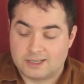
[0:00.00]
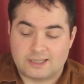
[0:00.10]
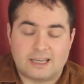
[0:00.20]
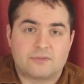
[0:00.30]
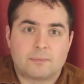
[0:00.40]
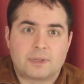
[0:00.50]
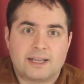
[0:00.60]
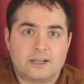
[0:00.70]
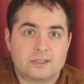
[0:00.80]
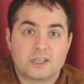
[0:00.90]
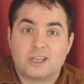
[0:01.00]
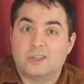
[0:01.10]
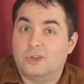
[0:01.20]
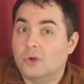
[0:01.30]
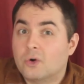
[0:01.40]
gave the players
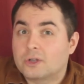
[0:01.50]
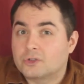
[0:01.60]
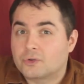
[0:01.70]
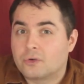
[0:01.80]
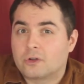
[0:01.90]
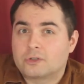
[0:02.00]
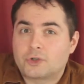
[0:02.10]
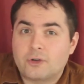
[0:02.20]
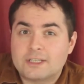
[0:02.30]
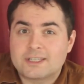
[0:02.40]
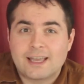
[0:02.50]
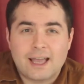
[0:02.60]
no control or choice,